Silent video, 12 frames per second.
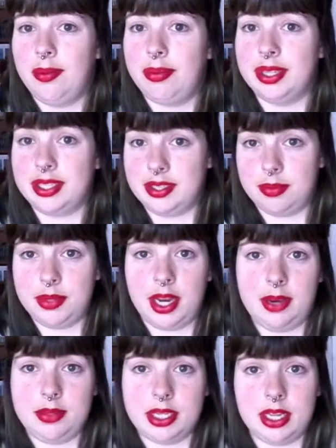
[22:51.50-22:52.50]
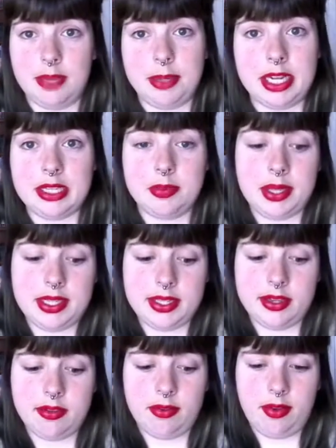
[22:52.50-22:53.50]
but sometimes it can be
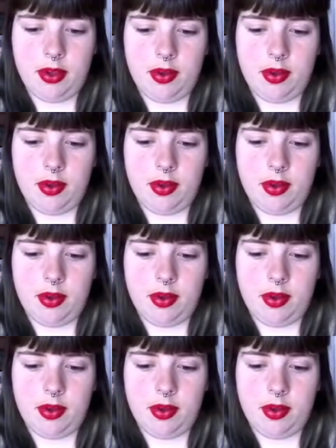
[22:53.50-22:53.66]
expensive